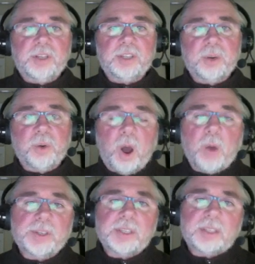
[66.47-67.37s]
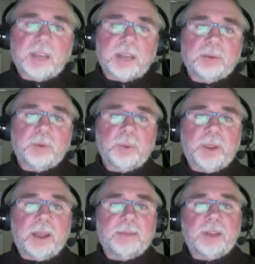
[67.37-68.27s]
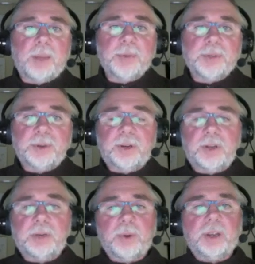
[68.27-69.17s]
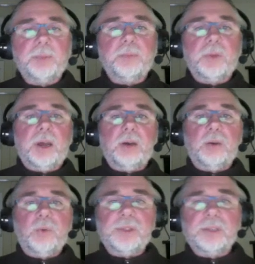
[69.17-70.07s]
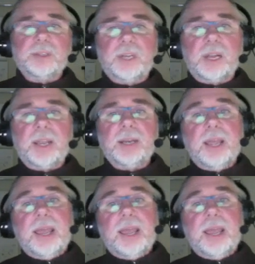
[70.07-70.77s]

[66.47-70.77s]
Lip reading: And so we're always excited when we have the opportunity to bring him with us tonight.